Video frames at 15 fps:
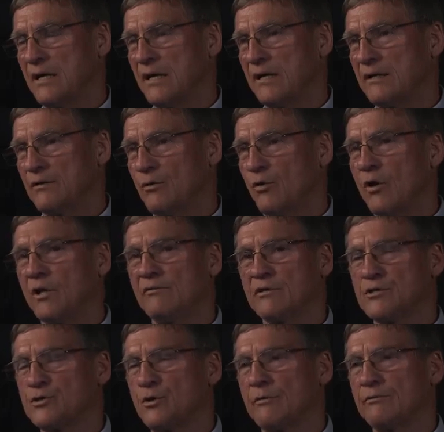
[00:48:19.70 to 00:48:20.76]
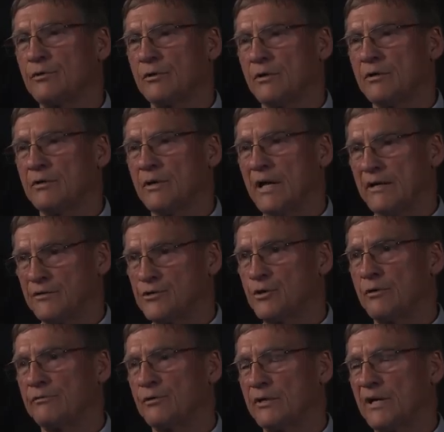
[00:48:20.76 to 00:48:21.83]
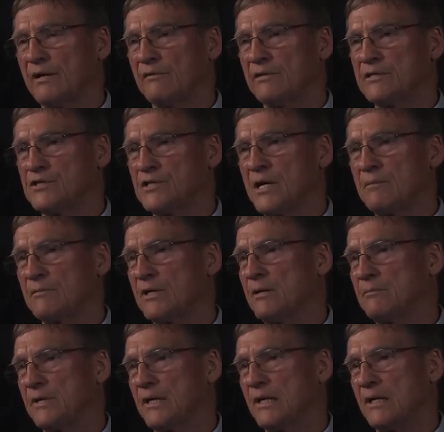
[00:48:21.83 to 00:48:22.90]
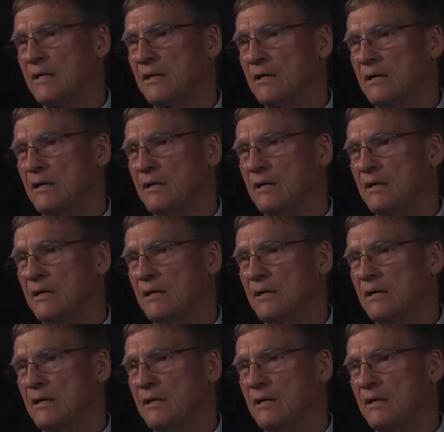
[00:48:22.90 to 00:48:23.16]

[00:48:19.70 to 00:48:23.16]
and all of us served to, had served together in the same company,